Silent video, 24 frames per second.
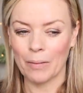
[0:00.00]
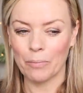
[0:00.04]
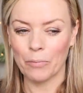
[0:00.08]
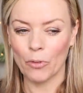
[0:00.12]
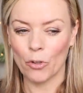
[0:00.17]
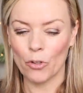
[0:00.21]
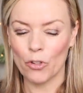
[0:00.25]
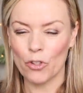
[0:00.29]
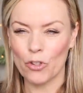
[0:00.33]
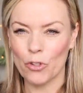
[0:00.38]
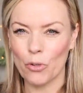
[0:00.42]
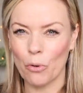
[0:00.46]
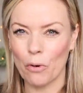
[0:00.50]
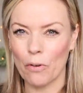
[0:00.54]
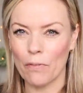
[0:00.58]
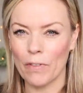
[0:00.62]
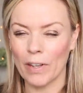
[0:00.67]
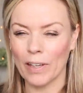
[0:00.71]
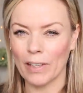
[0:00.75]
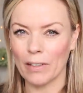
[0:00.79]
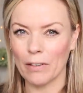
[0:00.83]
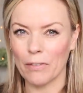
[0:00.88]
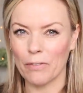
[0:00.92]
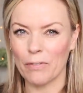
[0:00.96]
Not sure if
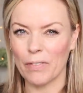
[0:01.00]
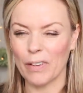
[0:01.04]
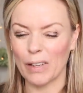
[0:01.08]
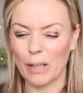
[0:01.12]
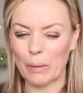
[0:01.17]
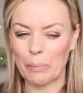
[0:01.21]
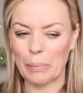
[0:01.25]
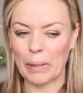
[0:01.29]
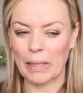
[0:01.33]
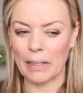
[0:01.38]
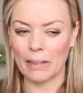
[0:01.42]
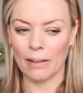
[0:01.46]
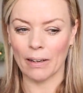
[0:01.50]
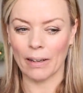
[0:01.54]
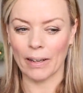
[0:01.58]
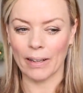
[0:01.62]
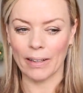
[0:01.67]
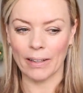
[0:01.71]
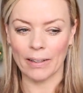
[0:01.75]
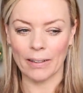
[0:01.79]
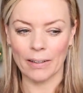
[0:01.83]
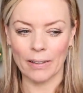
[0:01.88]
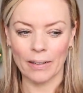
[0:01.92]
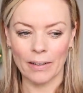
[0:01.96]
they're going to feel a bit
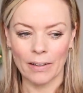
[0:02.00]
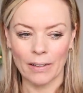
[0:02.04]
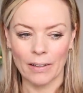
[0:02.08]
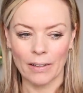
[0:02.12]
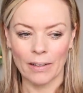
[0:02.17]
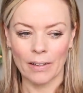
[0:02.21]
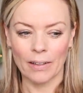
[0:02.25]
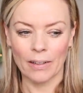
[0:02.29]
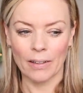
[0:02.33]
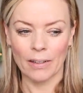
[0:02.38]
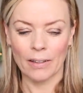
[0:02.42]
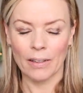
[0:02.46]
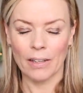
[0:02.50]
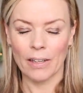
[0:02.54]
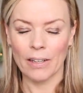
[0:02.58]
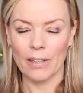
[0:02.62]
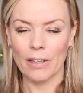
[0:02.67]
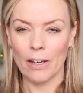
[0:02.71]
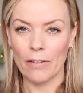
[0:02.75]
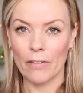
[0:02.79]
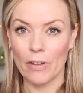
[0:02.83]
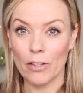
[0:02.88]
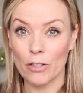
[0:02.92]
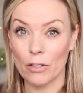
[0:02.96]
like, you
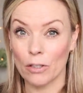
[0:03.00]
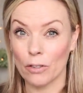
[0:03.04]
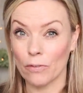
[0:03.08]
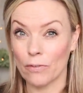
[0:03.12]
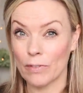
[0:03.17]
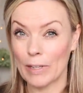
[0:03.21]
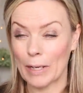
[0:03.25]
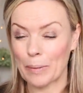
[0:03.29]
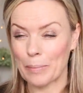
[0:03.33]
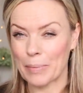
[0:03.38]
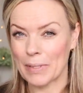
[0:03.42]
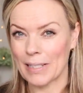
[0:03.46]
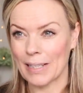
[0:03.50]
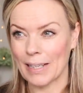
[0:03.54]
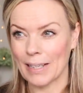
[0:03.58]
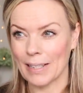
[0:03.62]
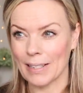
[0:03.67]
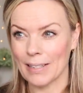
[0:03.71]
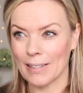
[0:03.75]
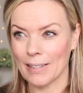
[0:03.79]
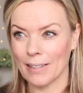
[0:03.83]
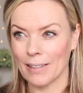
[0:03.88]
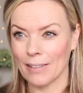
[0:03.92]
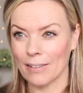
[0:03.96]
know, those sort of
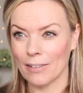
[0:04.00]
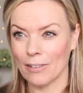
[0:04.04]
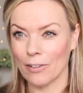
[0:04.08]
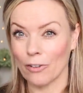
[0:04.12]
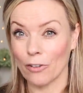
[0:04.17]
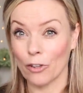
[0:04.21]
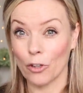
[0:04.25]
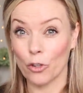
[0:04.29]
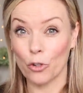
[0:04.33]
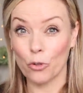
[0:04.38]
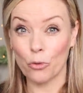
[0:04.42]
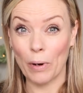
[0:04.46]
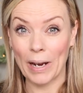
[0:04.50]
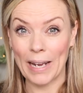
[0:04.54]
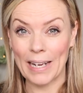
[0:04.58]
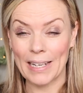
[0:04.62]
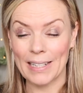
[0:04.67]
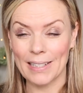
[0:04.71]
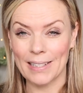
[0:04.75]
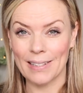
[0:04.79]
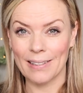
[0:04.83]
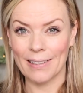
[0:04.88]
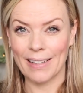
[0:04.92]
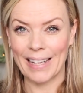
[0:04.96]
lipsticks that look
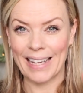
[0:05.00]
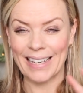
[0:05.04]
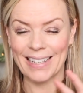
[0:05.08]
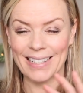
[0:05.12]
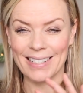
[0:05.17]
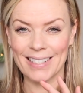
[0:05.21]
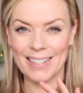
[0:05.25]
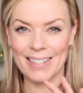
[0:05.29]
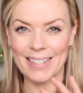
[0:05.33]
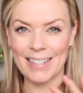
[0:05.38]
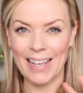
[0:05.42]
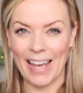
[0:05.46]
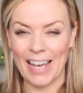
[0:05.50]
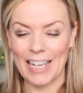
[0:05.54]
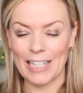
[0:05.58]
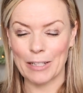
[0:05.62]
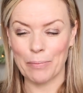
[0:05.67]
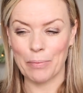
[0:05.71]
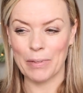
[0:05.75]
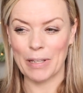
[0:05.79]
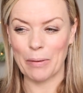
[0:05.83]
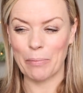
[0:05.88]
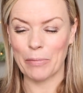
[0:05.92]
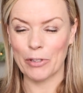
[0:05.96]
great in a
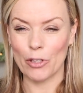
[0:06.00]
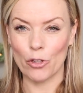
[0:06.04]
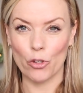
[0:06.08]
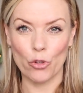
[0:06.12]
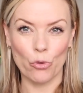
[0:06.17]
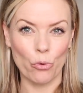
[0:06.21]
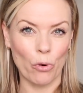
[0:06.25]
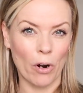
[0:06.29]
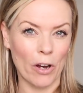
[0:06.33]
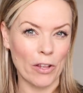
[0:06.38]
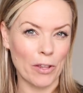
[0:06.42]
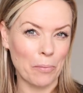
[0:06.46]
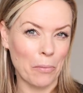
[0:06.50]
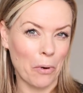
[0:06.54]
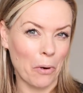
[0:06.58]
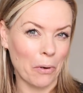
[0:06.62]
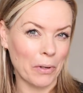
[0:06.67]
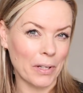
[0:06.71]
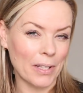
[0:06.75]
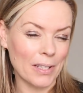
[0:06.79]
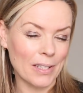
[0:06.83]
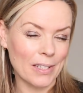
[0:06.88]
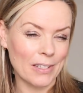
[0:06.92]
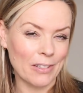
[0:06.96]
set, but then when you try them
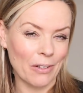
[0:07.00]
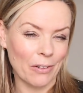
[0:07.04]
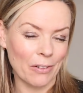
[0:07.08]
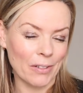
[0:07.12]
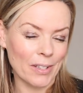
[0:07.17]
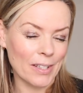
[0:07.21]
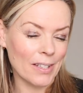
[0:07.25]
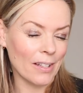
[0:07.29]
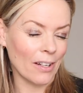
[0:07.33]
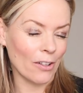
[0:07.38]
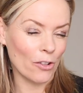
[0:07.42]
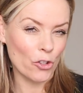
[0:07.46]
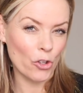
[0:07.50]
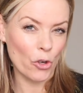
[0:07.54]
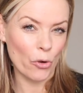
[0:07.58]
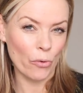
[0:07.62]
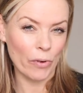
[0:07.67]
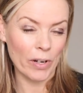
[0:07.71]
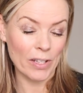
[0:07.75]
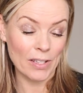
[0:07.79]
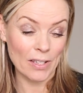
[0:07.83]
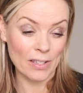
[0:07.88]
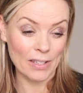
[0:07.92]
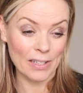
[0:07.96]
on, it's not as
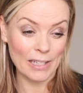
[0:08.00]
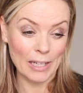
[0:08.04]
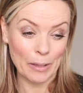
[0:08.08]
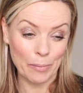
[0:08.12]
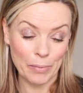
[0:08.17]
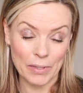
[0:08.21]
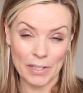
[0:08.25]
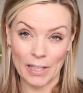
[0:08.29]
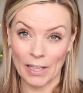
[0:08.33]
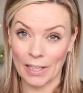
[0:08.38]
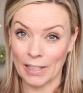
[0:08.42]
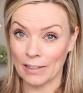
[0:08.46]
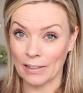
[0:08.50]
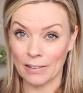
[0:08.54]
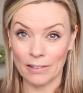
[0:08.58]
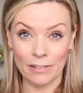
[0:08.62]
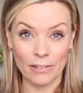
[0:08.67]
luxurious as a lipstick.